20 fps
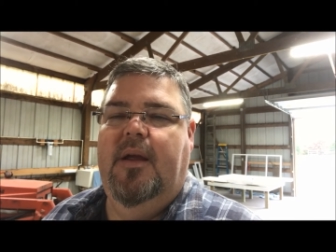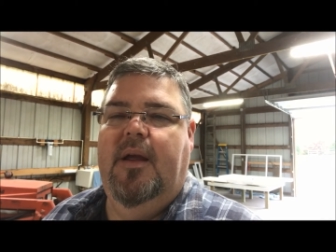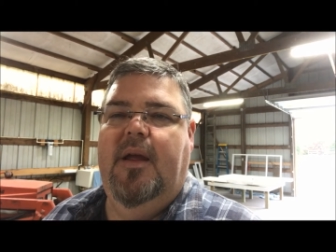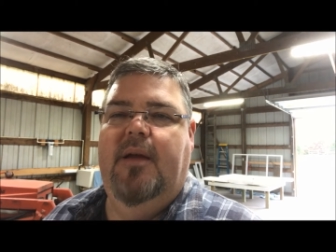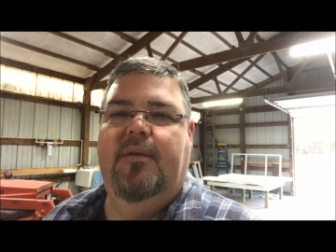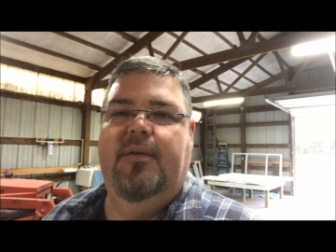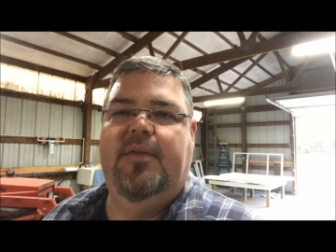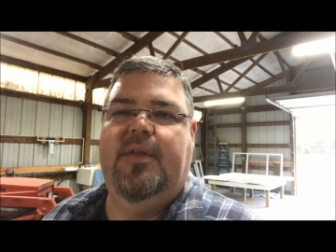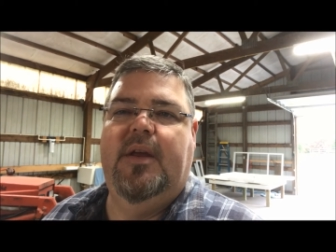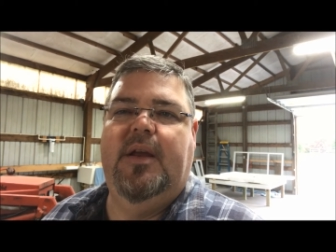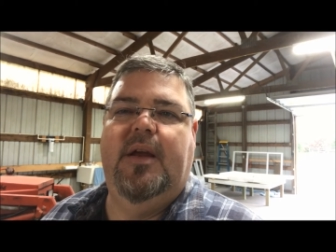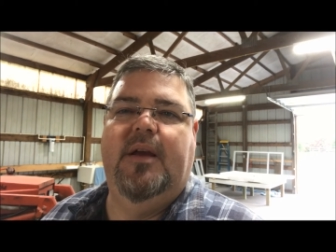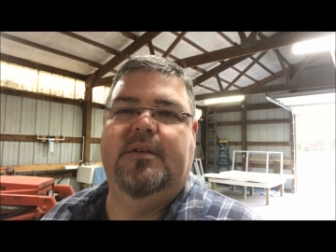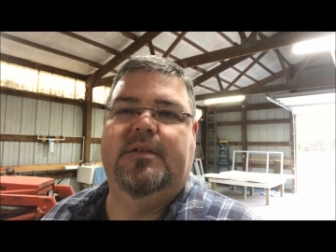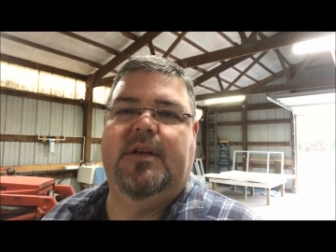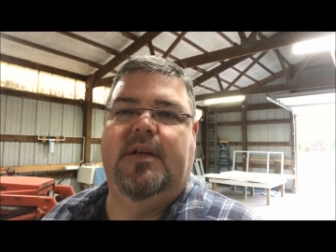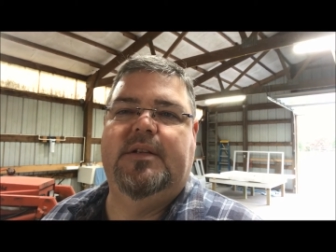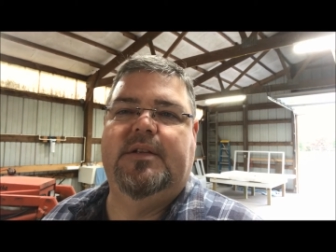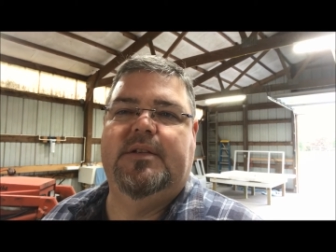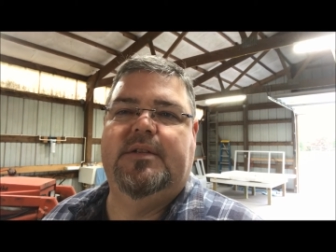Everything
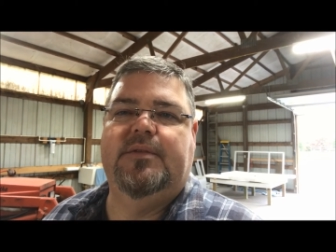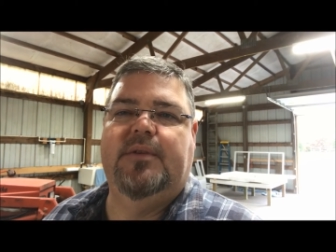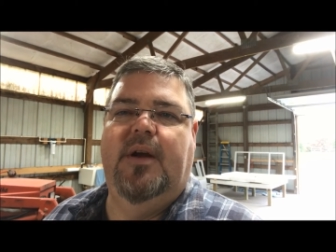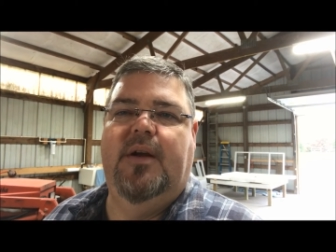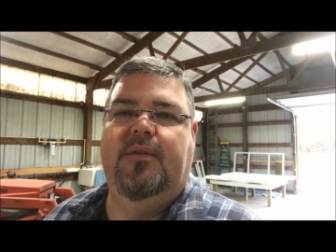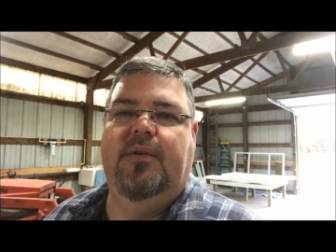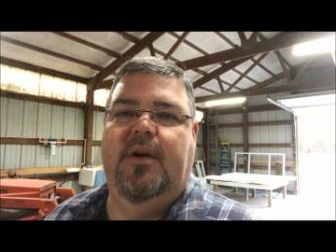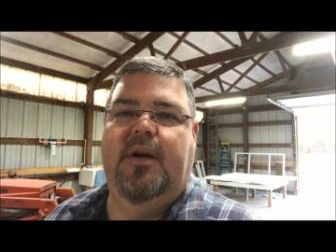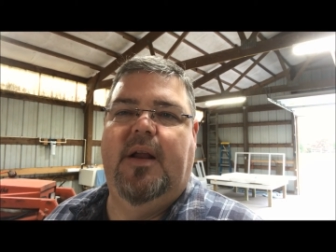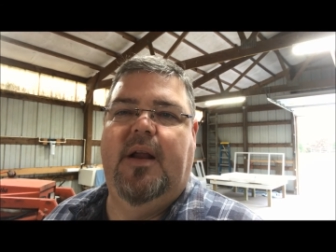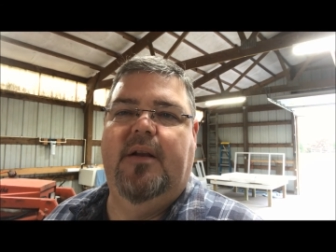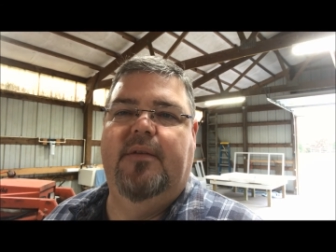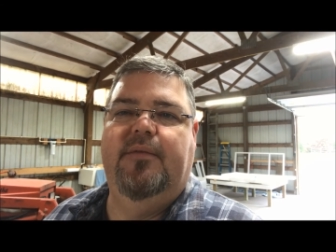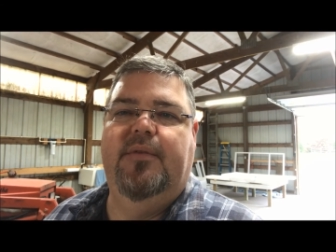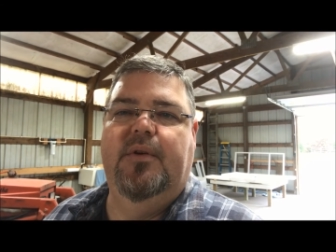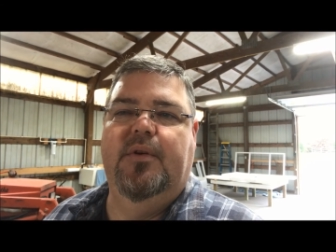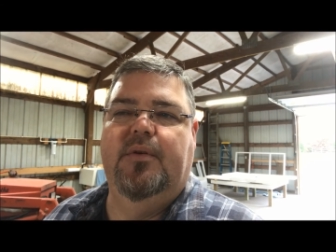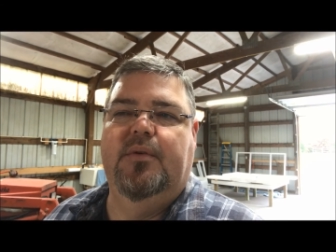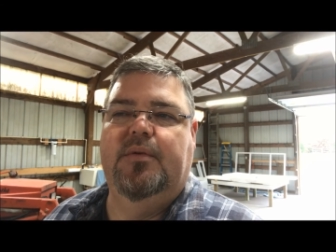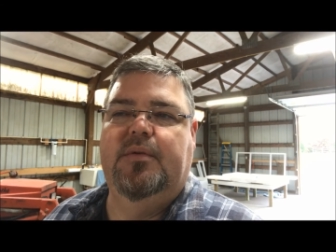else I run out of
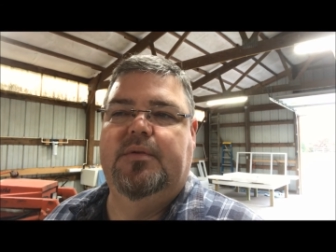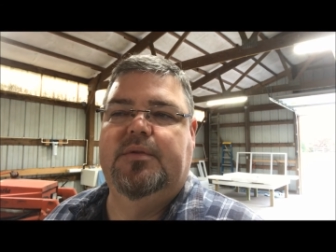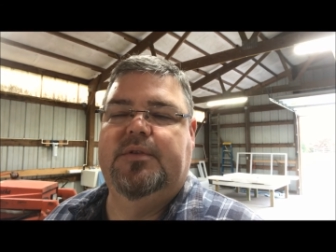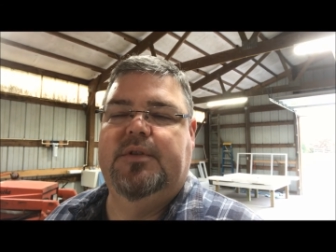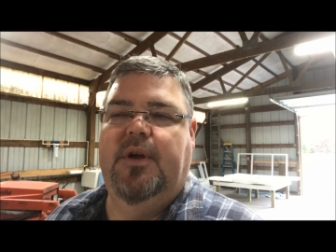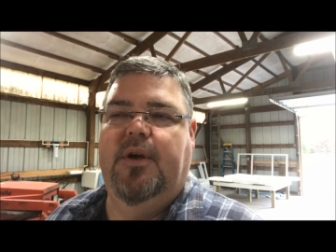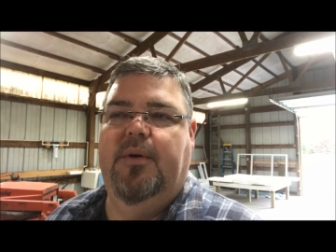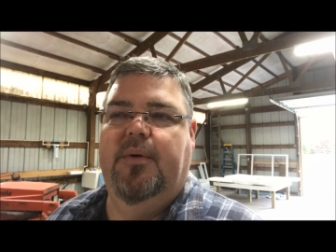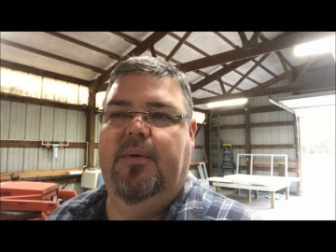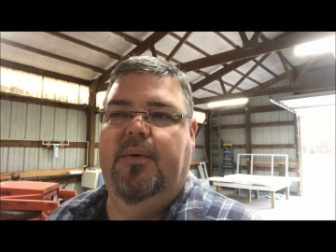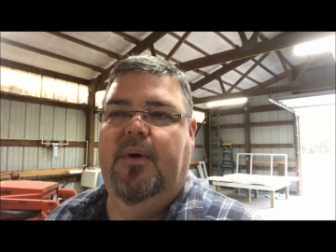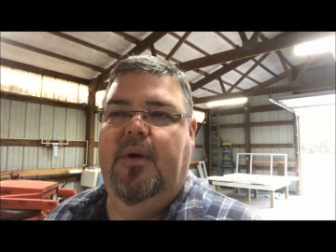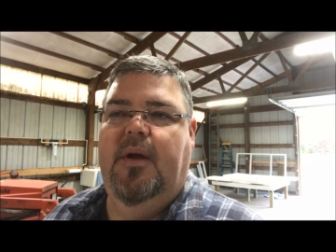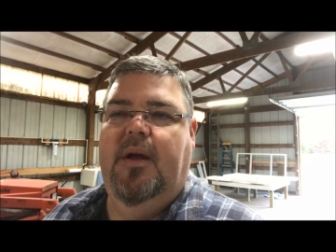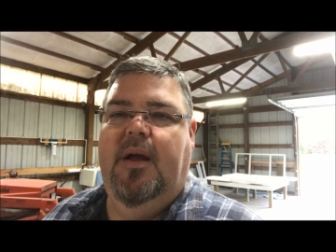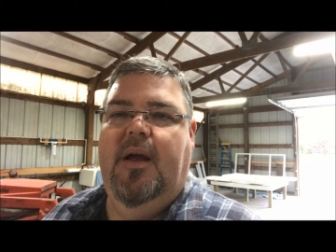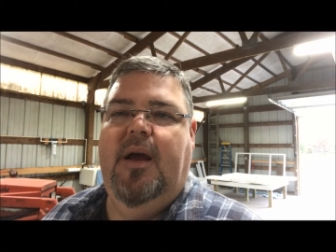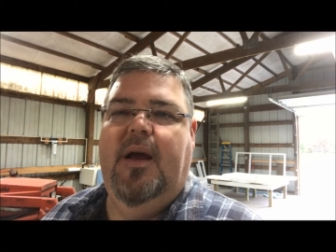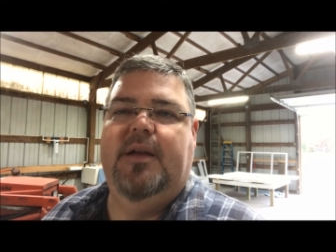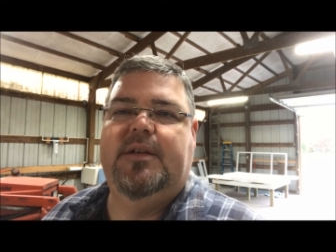fuel. So
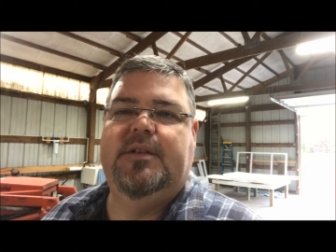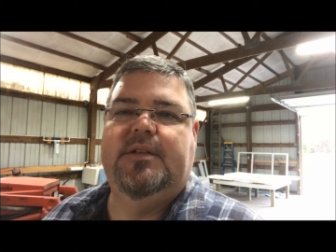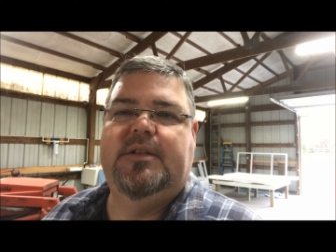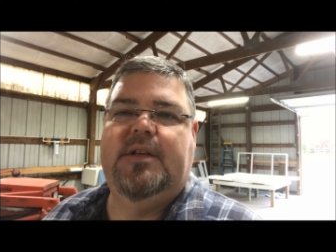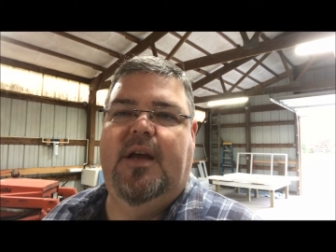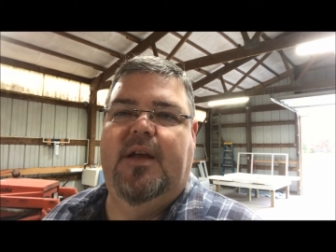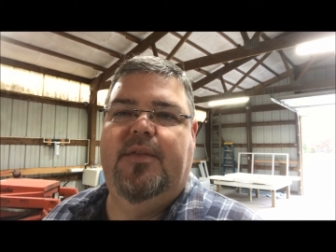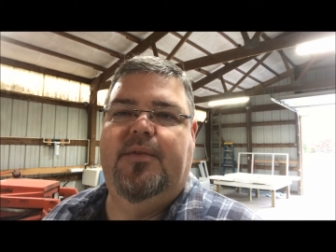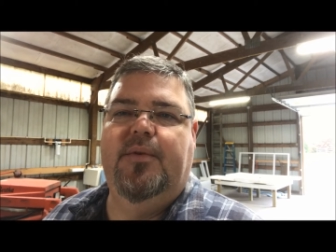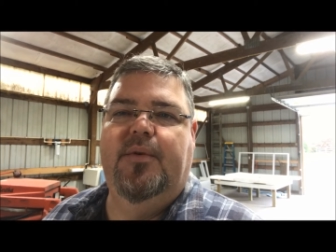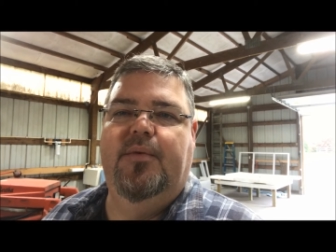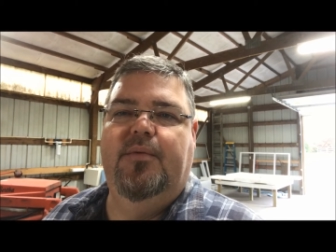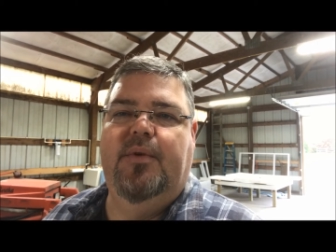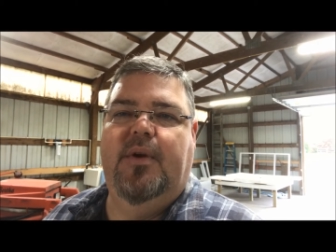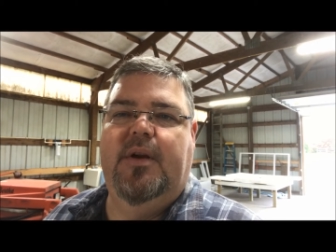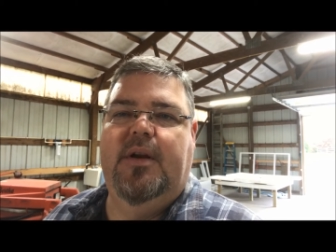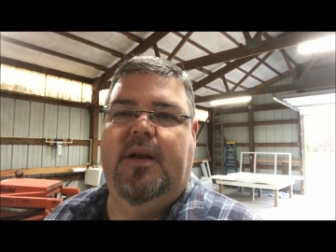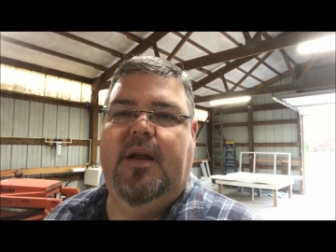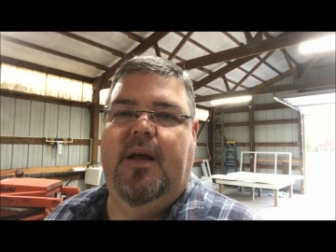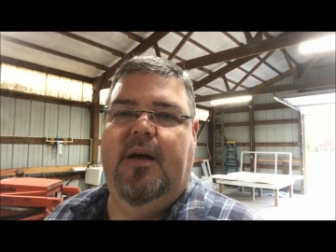I just got through
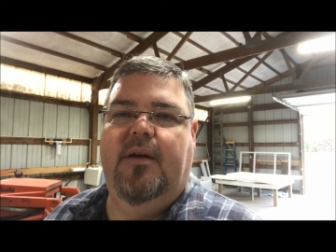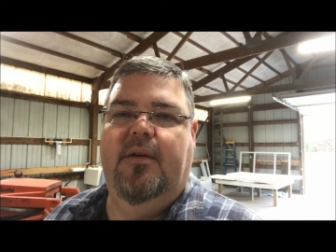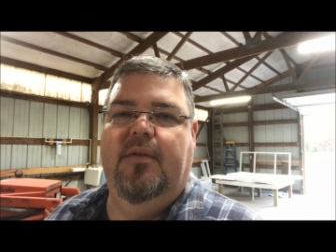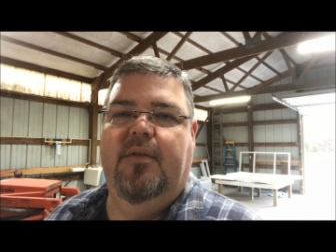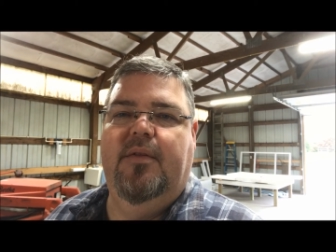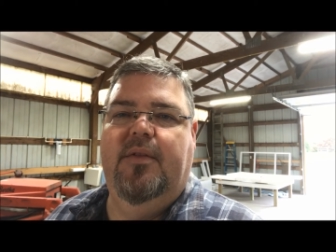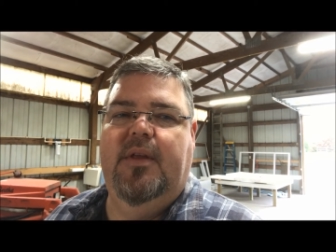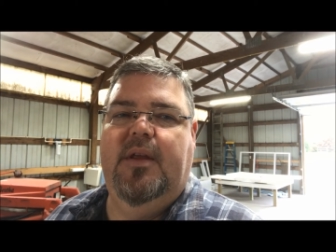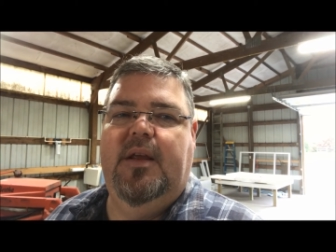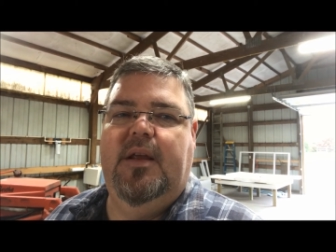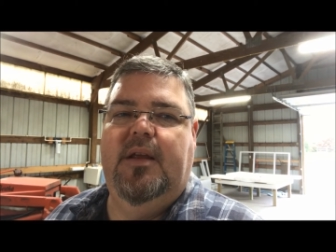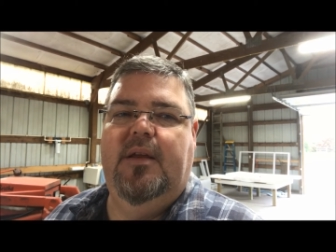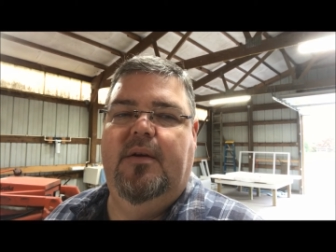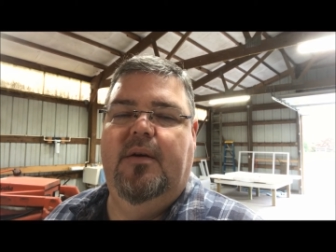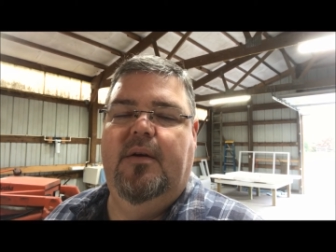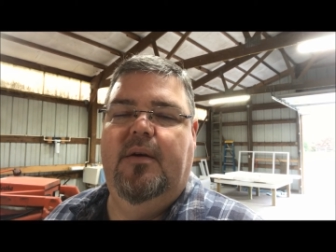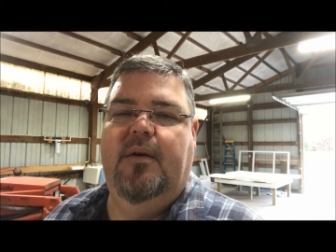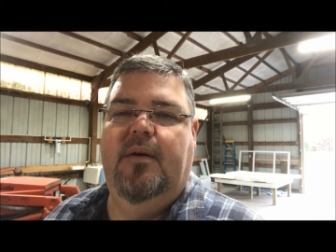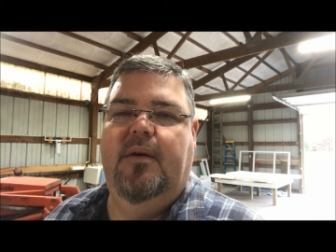running out the